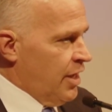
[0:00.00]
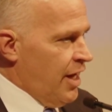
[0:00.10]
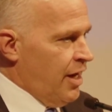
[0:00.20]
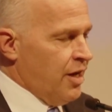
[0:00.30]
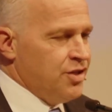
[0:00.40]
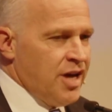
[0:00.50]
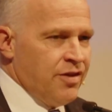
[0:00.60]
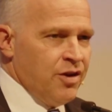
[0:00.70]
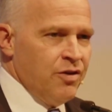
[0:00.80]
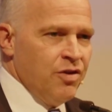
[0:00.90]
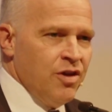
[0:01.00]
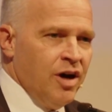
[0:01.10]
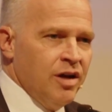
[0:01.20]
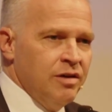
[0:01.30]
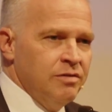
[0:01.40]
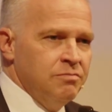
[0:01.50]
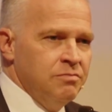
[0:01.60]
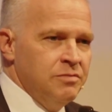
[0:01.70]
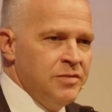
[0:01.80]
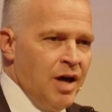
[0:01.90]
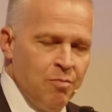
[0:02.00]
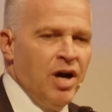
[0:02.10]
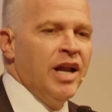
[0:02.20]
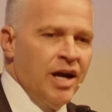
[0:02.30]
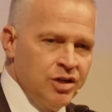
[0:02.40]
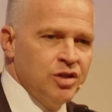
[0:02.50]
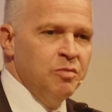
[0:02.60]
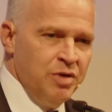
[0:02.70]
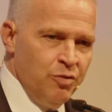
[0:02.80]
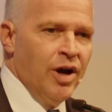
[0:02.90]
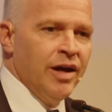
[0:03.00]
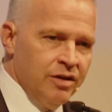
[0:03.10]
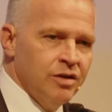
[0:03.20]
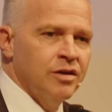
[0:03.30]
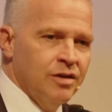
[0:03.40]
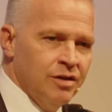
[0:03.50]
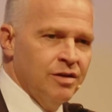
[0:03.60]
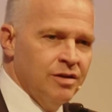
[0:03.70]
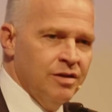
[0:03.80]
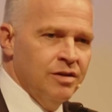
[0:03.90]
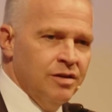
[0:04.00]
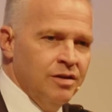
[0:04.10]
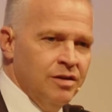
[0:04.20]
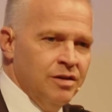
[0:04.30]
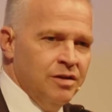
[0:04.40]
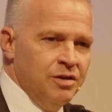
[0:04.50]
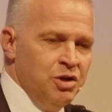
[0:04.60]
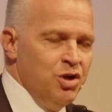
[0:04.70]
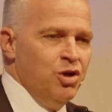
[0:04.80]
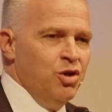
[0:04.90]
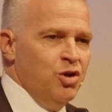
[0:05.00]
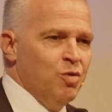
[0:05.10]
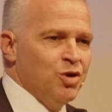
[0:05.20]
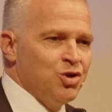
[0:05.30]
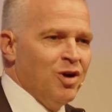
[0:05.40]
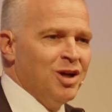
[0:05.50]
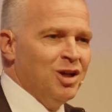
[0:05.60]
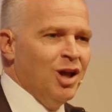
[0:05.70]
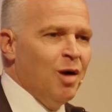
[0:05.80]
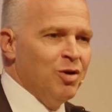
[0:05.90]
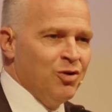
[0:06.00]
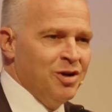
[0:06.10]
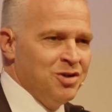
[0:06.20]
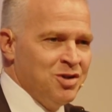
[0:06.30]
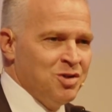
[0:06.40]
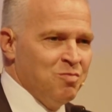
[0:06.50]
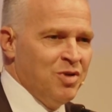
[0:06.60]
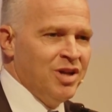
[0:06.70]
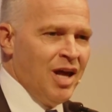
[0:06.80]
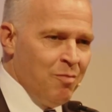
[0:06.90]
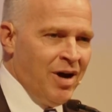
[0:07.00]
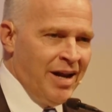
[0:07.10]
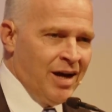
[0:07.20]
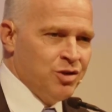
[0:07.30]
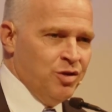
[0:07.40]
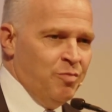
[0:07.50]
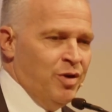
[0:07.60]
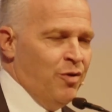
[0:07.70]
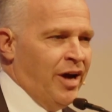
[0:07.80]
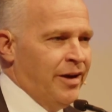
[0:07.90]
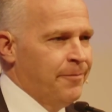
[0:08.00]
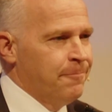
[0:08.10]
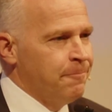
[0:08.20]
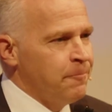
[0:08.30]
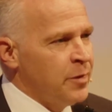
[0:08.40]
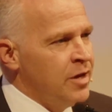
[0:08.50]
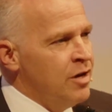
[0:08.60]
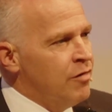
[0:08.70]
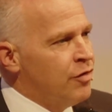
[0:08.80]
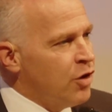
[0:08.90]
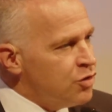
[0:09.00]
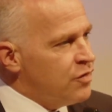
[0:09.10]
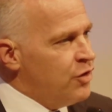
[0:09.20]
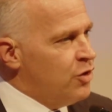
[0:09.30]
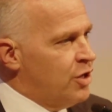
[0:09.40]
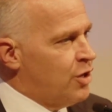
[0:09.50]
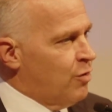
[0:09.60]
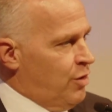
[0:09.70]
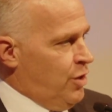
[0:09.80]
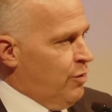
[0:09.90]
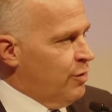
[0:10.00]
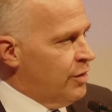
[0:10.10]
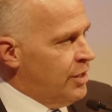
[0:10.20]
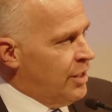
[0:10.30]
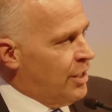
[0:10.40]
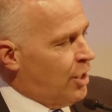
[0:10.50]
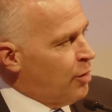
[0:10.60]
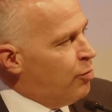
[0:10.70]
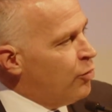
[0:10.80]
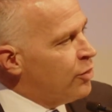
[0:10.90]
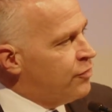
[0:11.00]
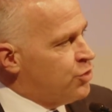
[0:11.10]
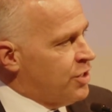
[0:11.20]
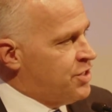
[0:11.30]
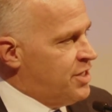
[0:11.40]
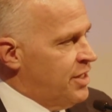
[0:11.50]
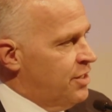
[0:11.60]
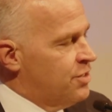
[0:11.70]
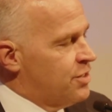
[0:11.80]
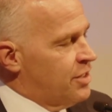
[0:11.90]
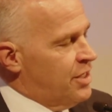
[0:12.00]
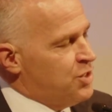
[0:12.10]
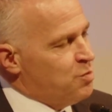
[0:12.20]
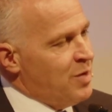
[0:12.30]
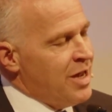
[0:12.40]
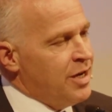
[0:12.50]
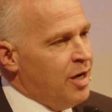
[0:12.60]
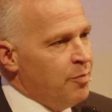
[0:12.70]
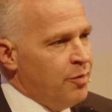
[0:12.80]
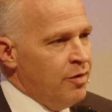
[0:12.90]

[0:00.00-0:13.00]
And I sat there and thought, that might actually be right. You were trying to lob a criticism, but that might actually be right. For those of you that don't know, our board of trustees is made up